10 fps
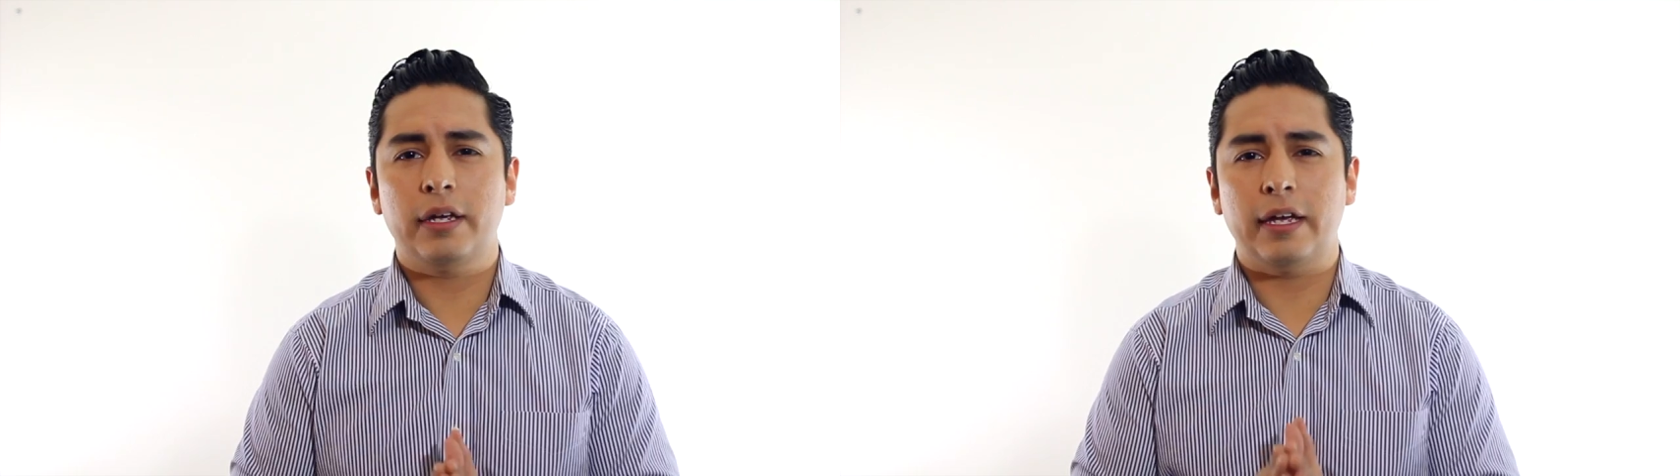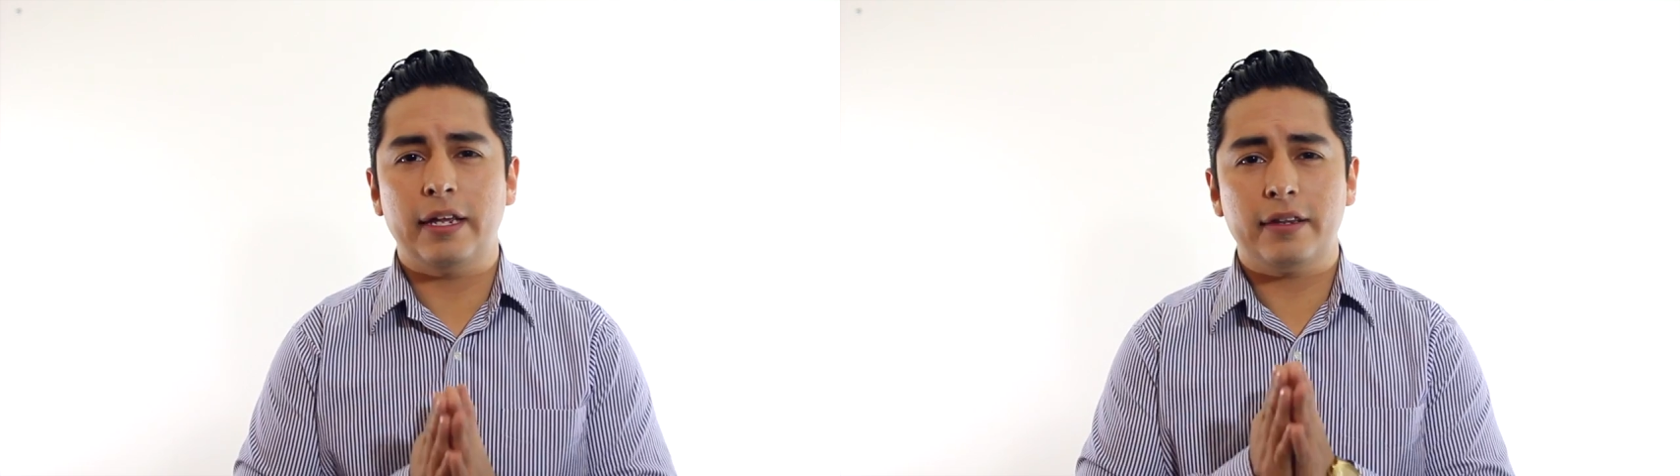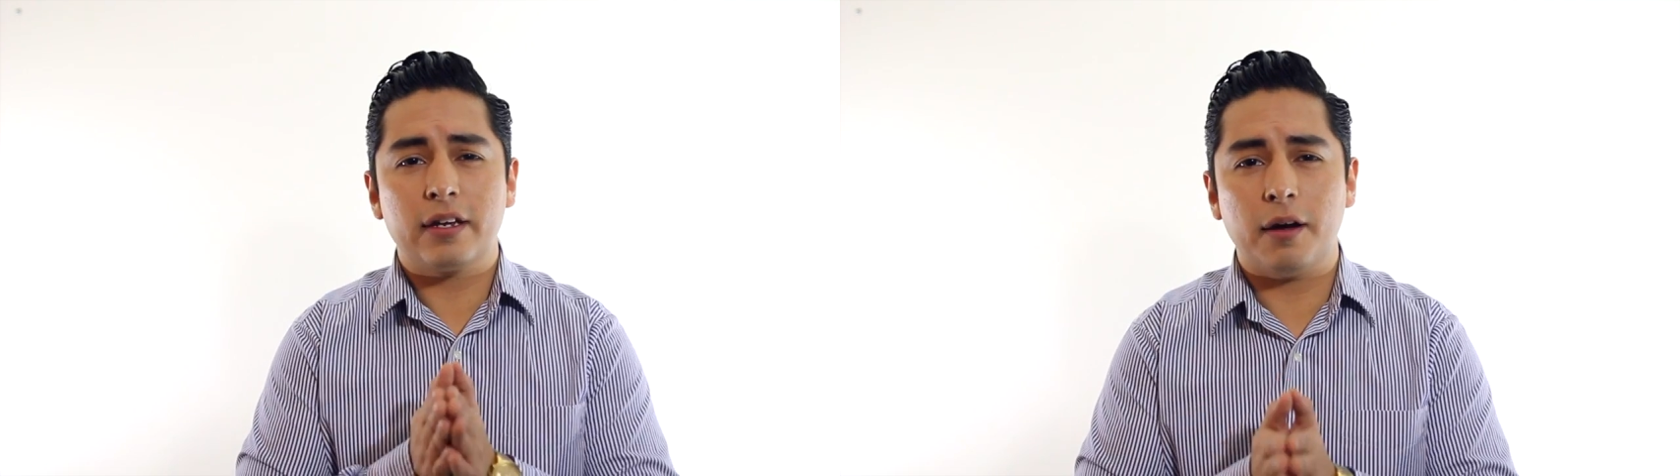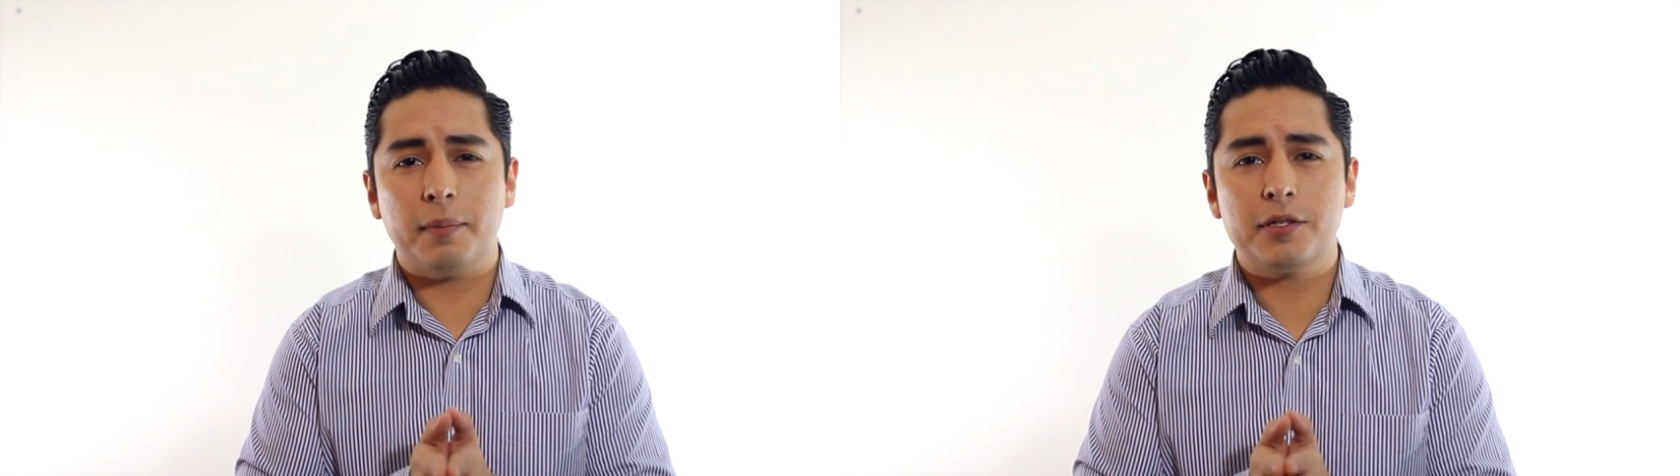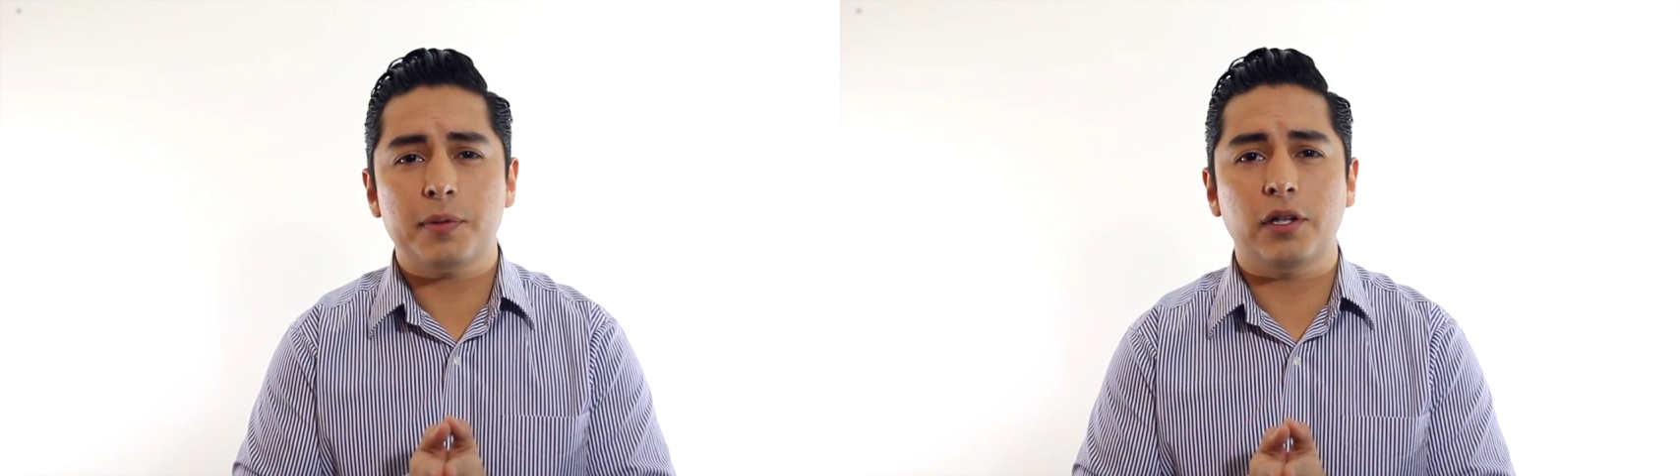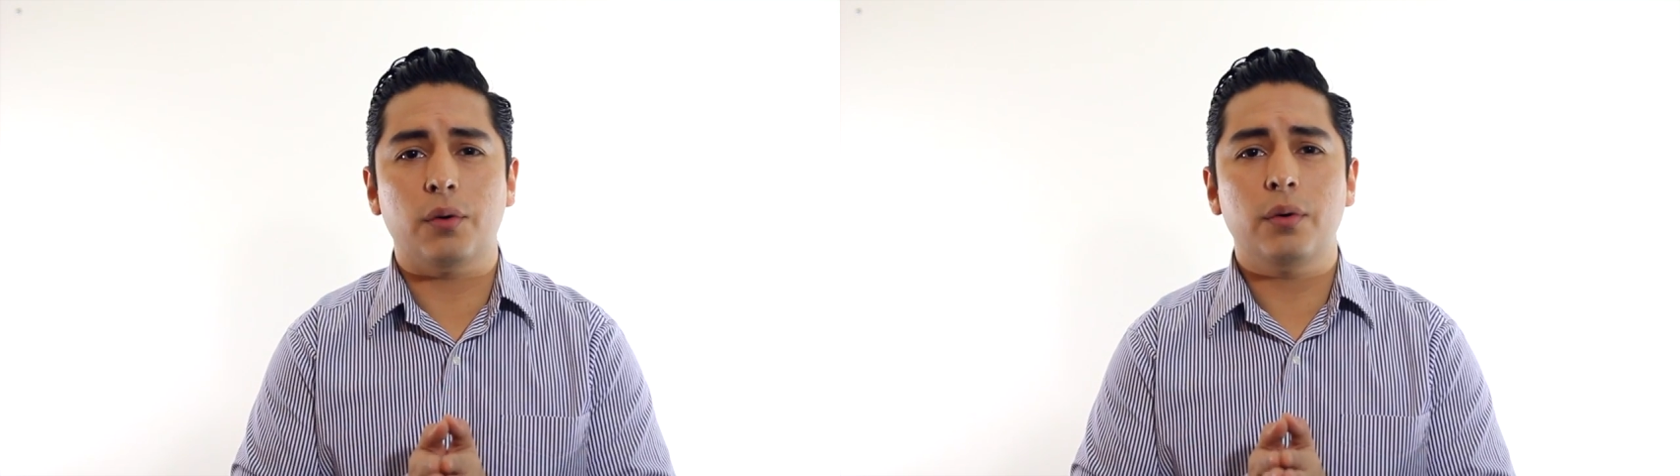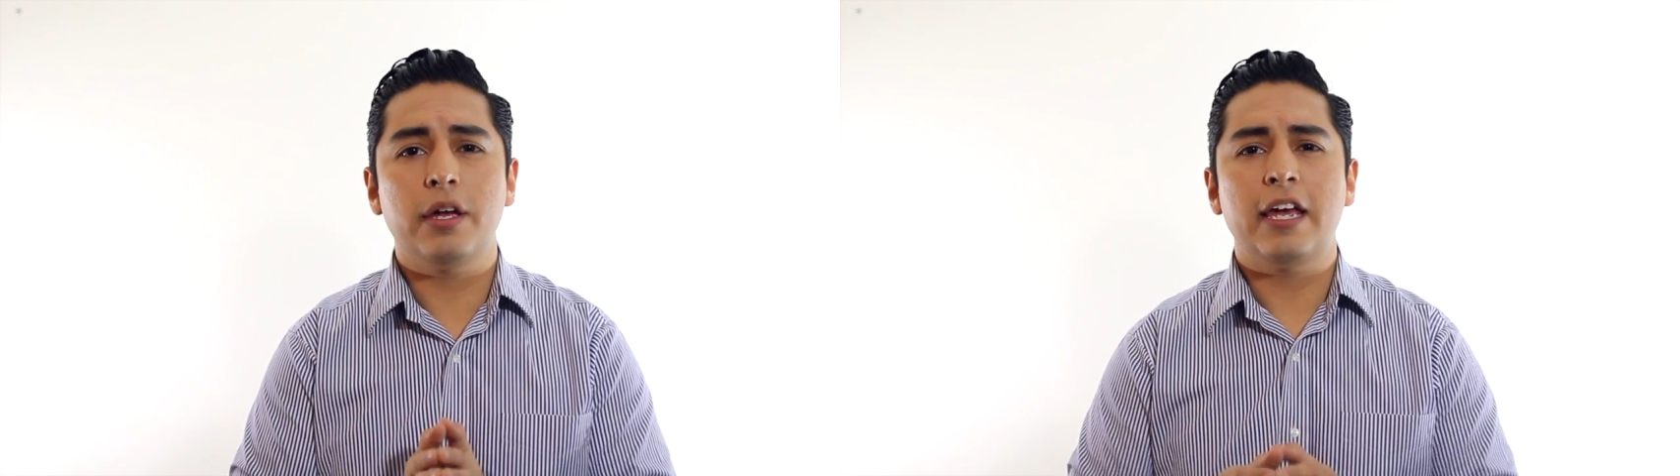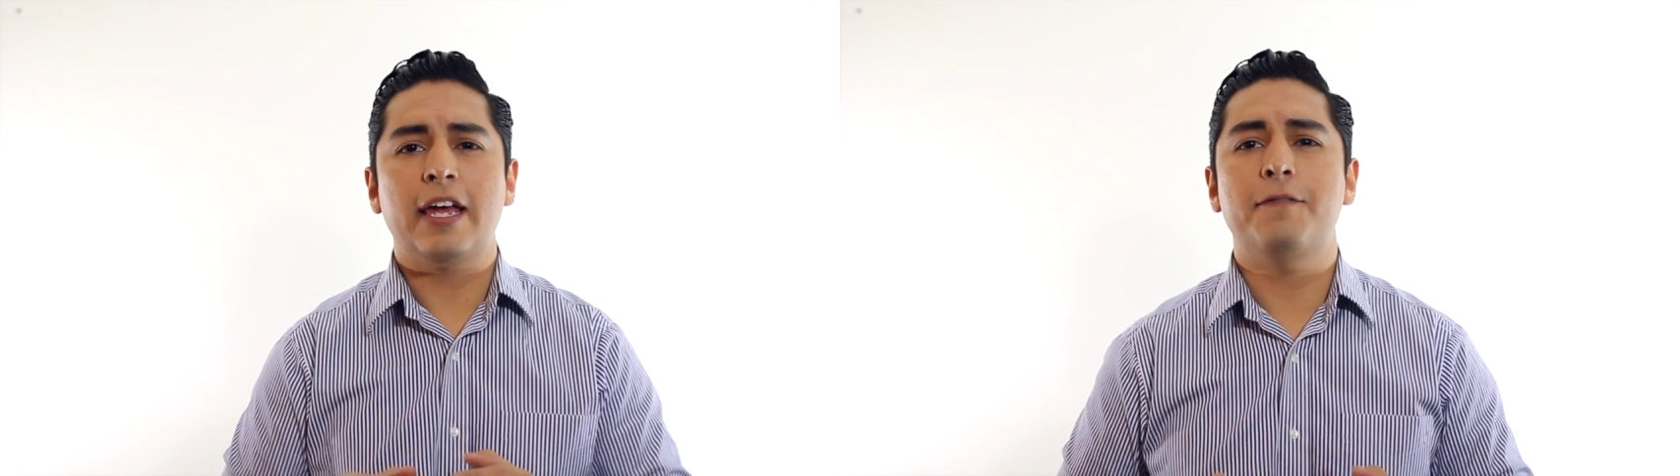in the comments below
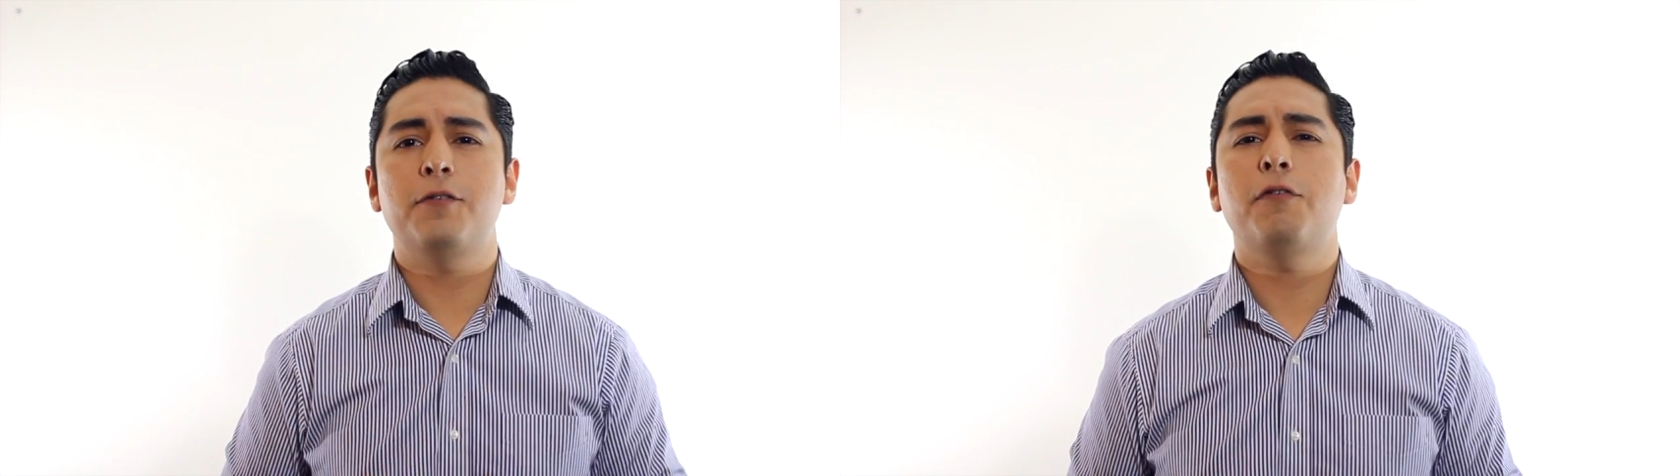if